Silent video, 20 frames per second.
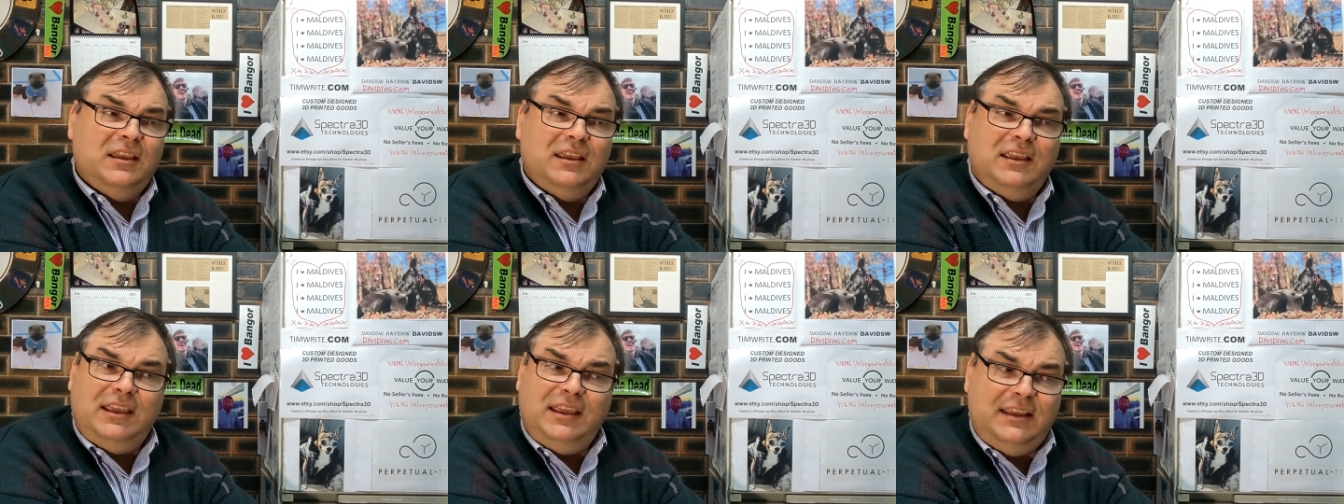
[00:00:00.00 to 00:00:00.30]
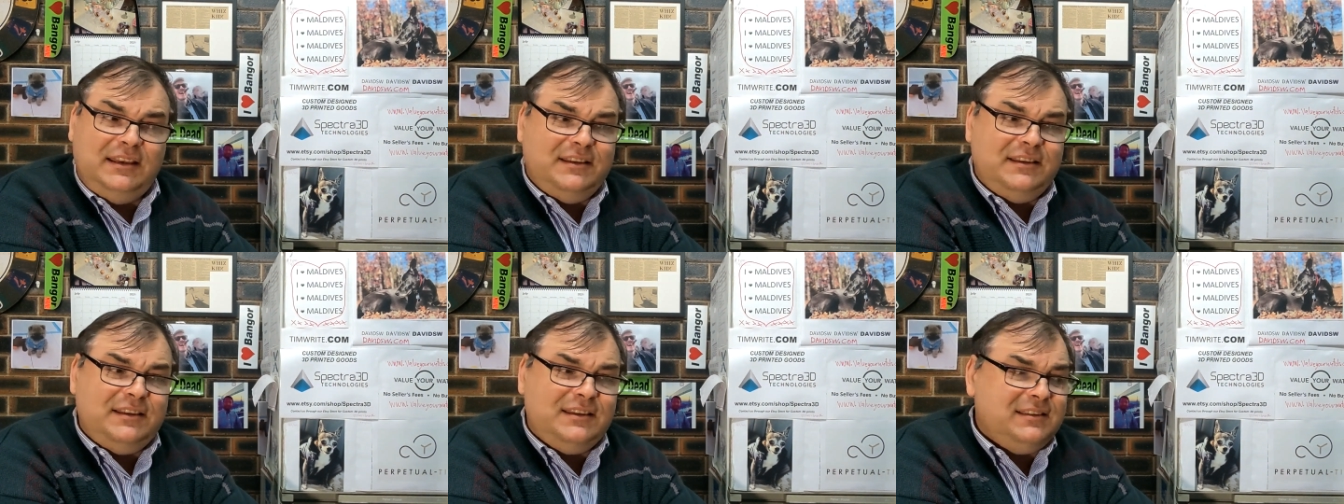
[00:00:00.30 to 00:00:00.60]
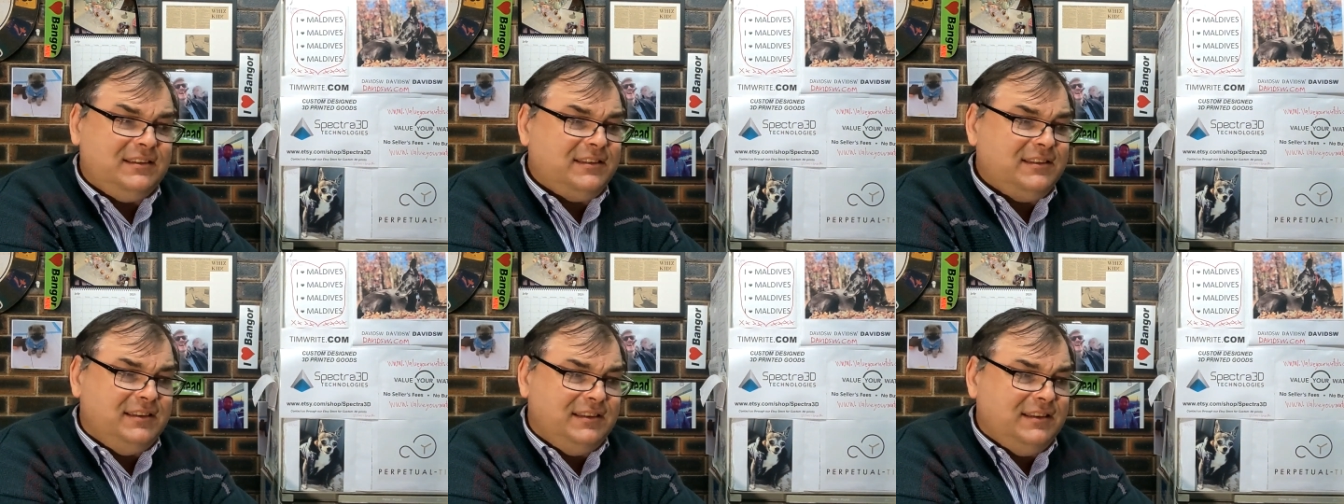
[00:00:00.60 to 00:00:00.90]
He
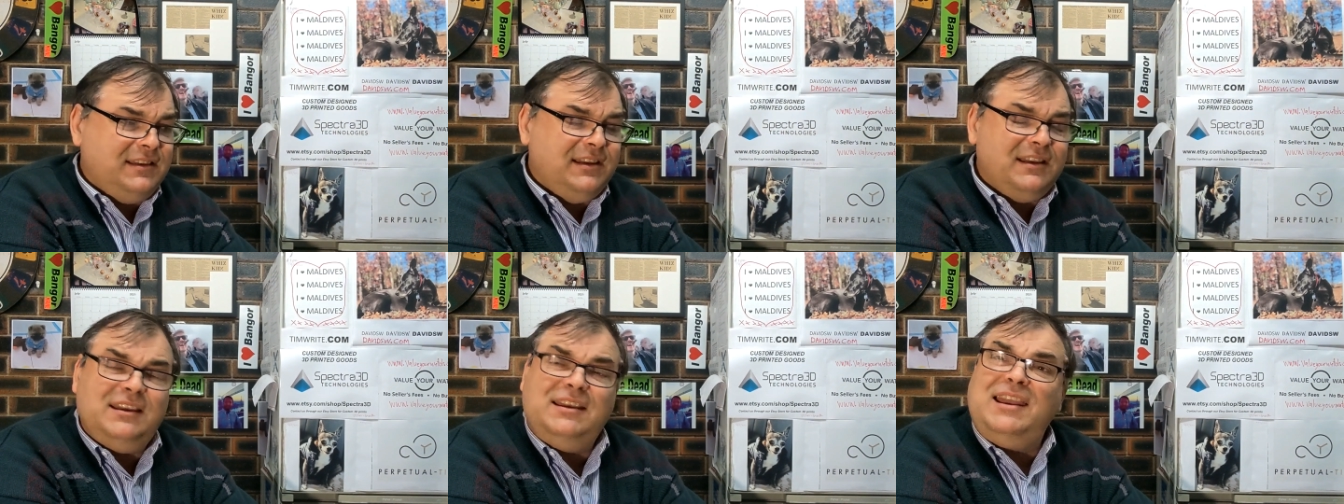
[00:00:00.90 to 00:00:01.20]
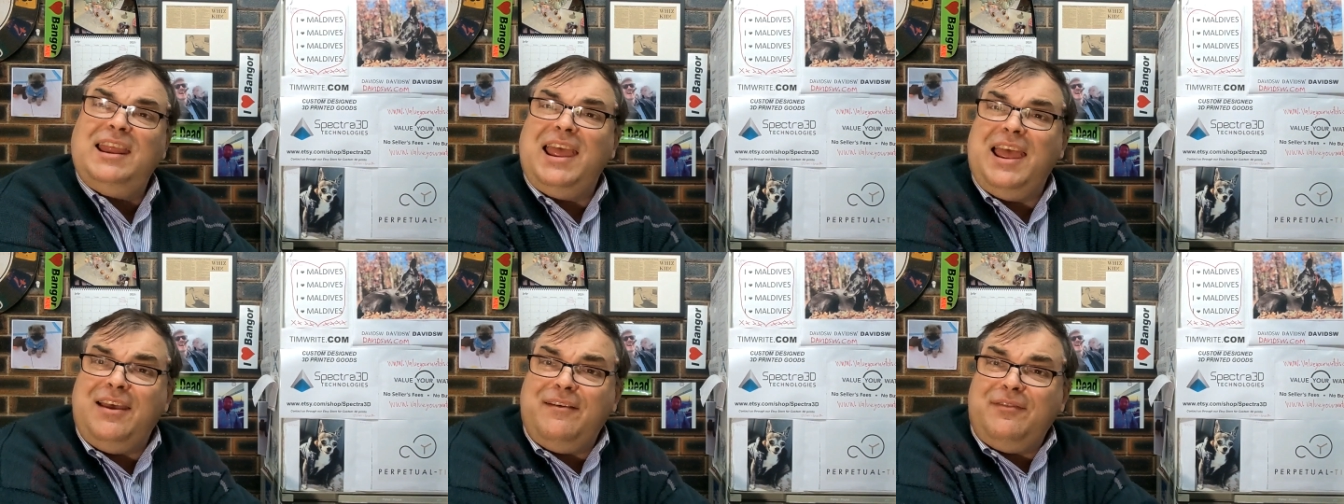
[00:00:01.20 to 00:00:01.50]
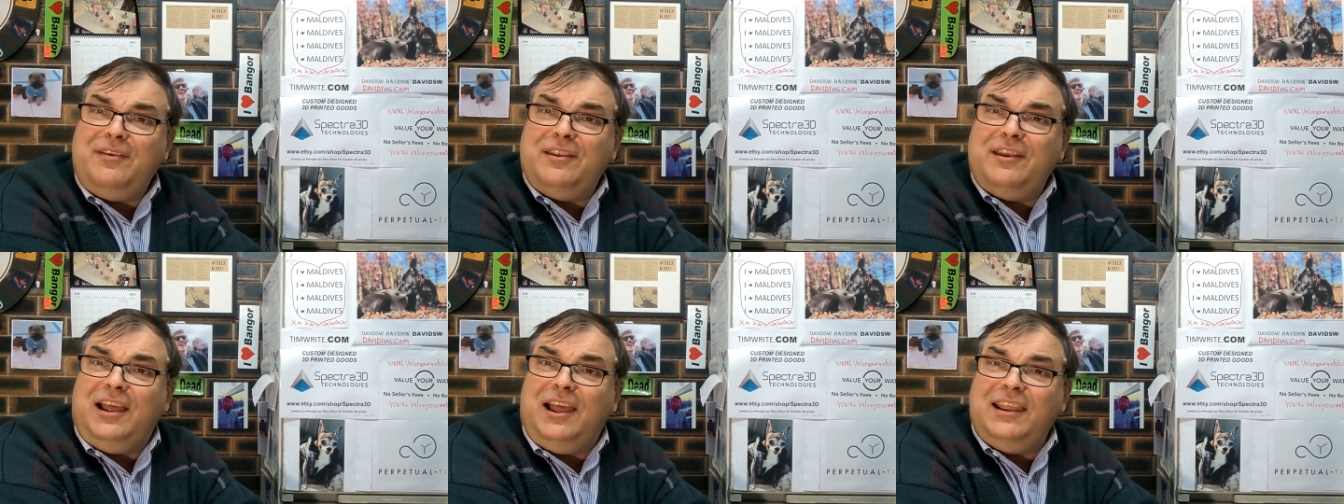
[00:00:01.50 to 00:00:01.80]
just didn't
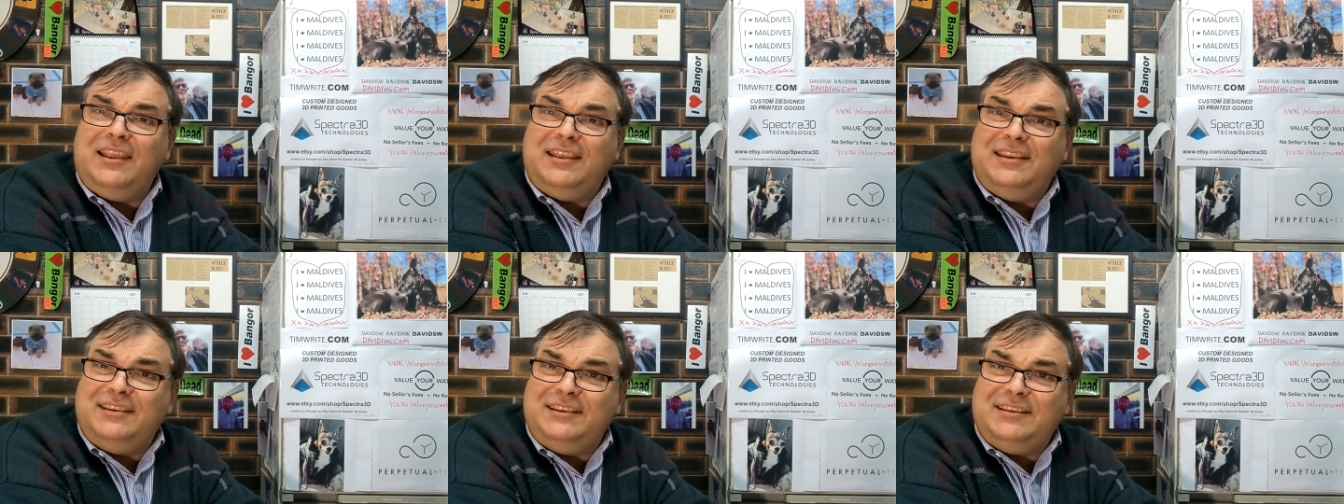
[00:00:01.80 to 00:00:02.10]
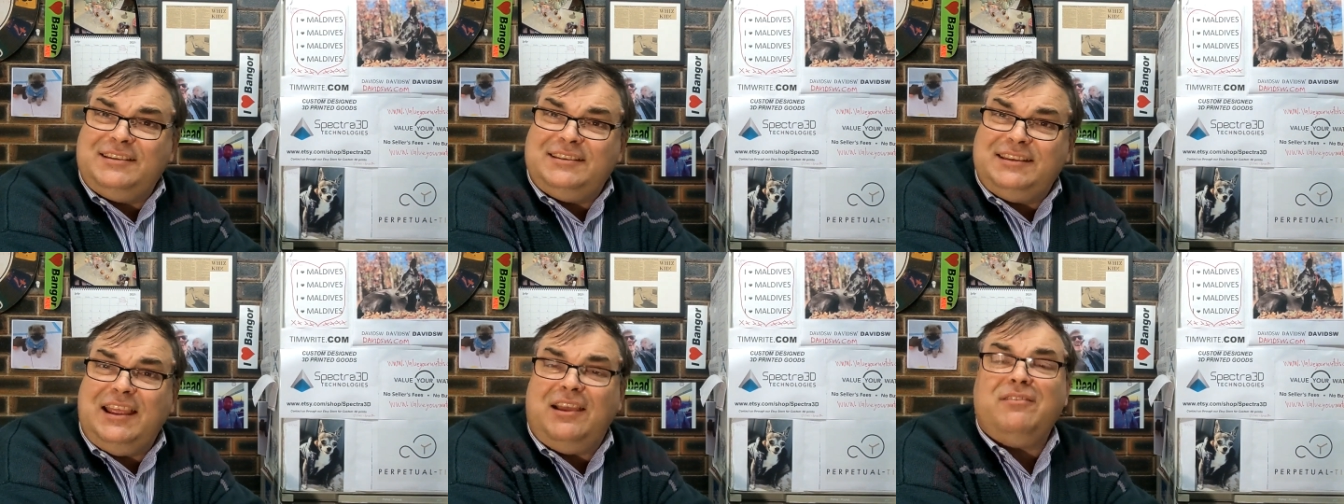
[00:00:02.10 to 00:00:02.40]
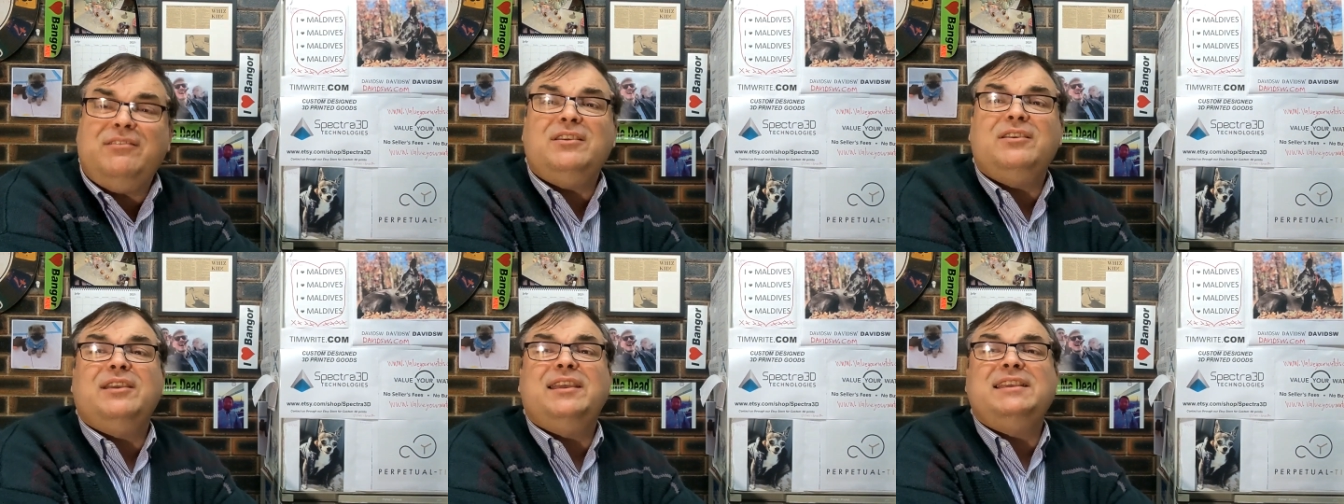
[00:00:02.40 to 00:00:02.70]
have it. I could just
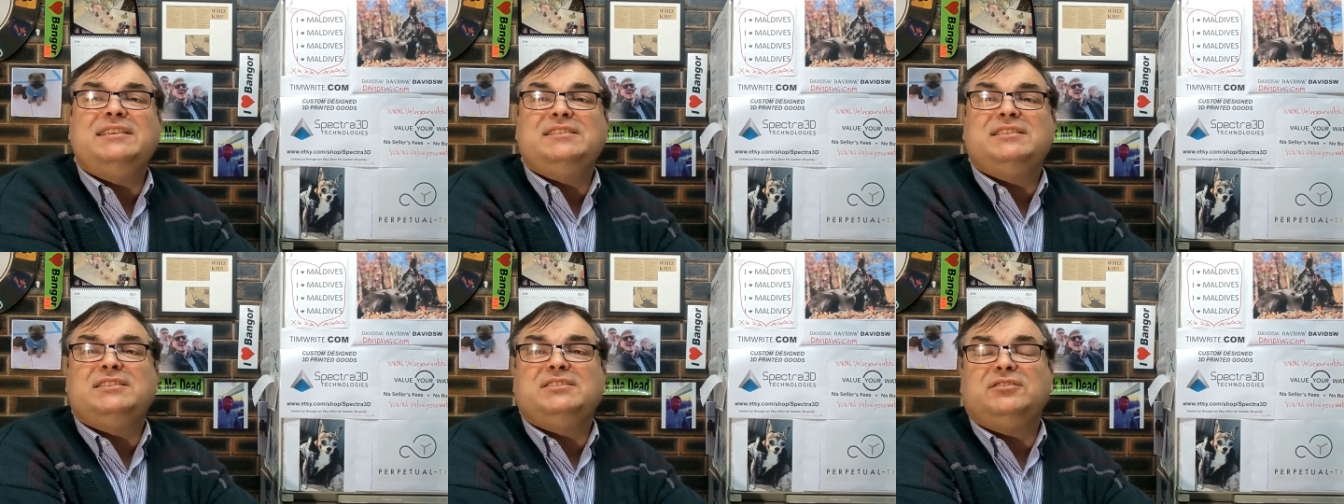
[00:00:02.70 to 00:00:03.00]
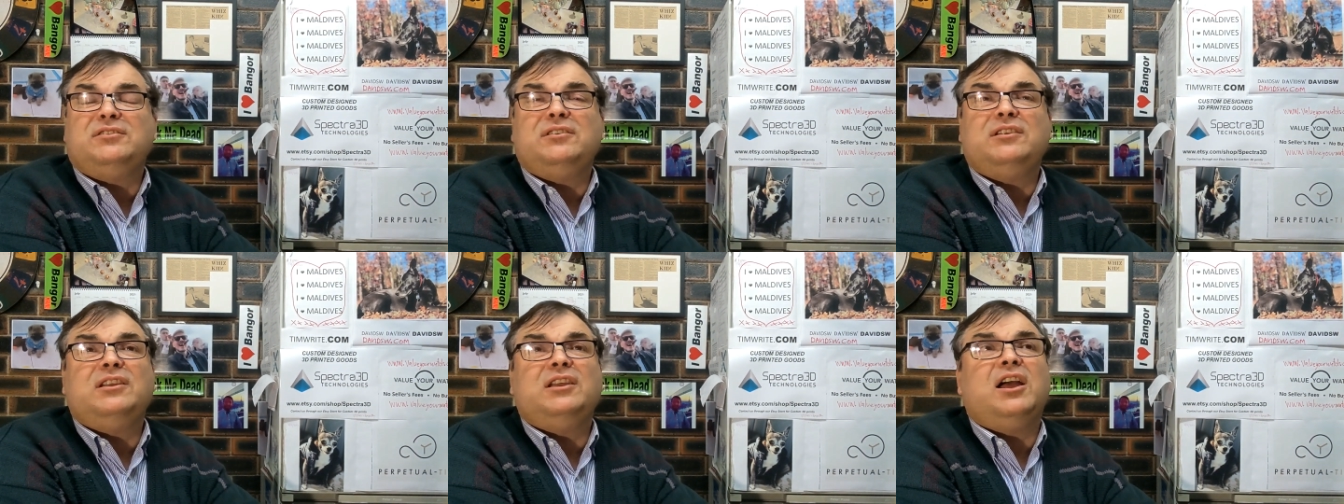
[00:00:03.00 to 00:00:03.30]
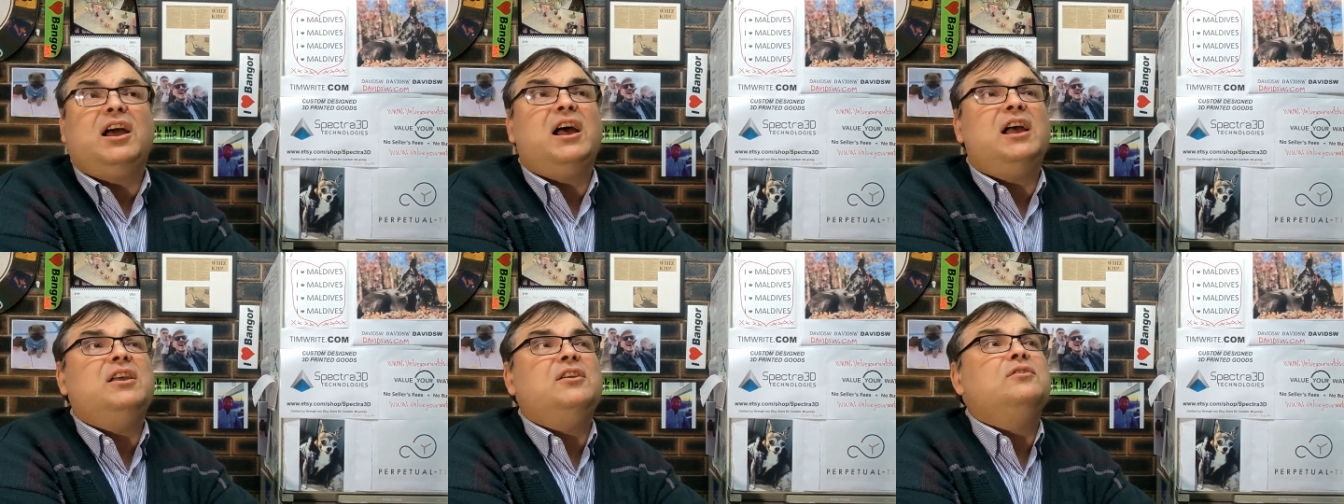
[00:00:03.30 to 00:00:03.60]
tell you, he's the sort of
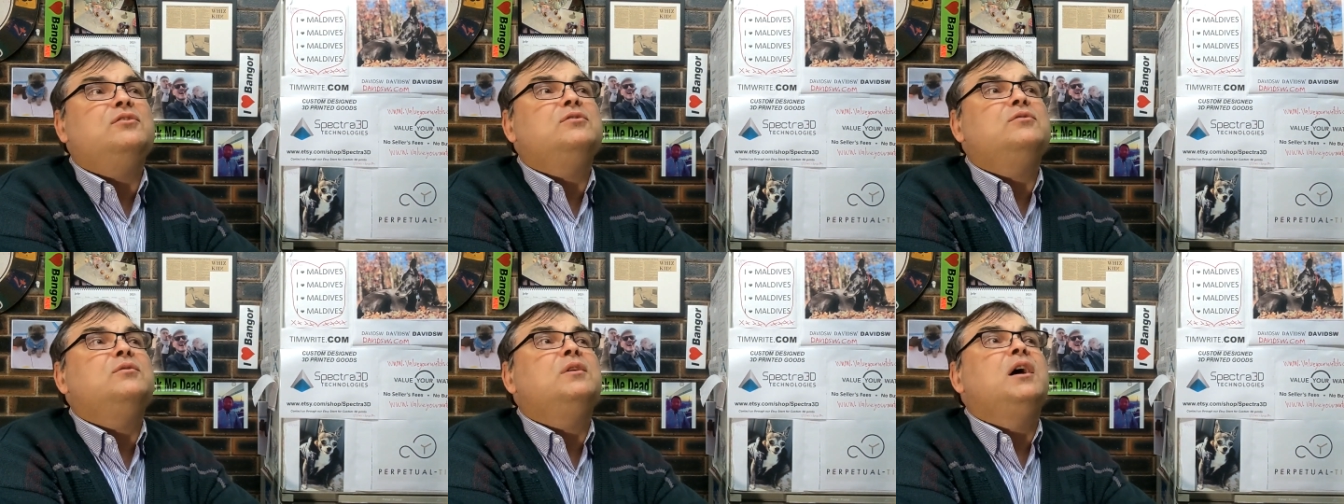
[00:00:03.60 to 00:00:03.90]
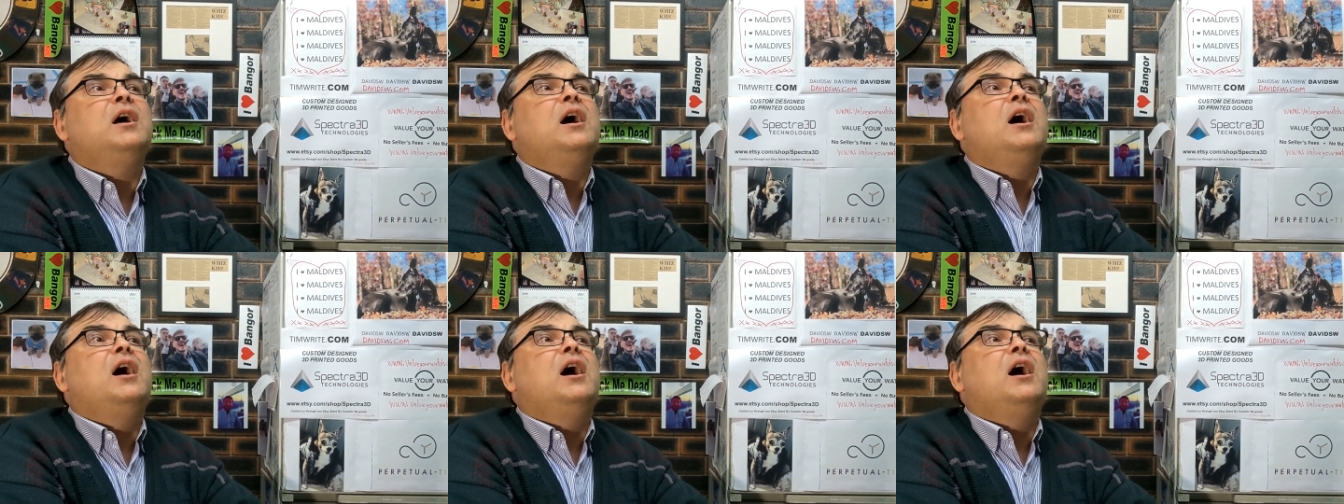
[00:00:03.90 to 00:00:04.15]
guy who,